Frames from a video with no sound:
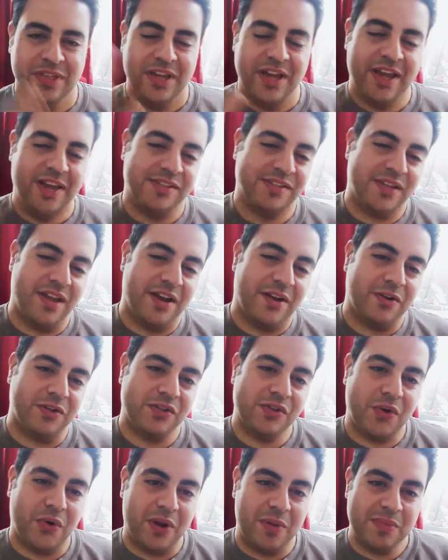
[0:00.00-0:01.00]
Hey,
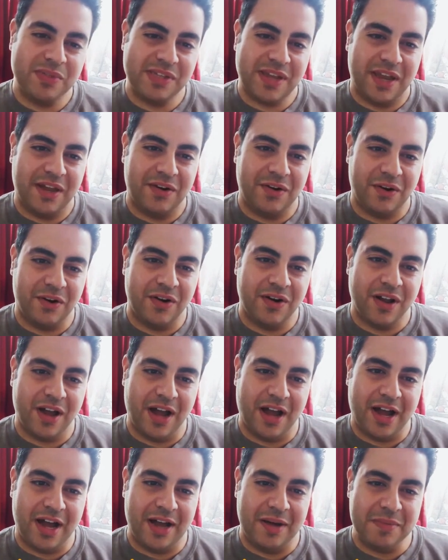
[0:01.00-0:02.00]
snackers, Kareem Iskander.
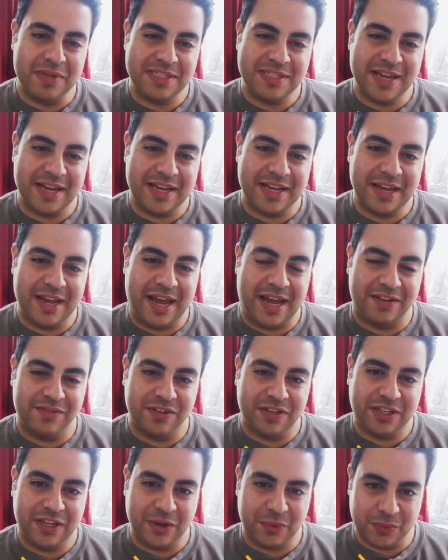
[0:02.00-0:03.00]
I'm a tech
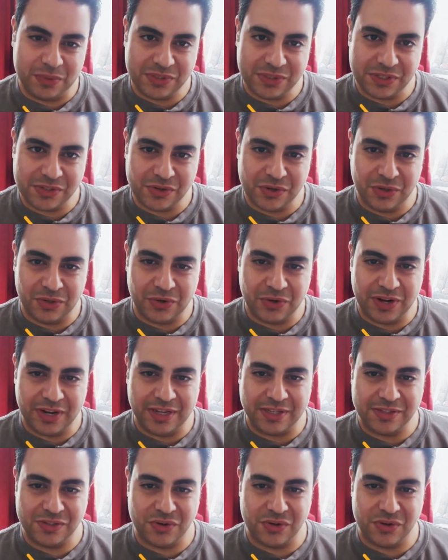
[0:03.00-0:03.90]
advocate with Cisco Learning and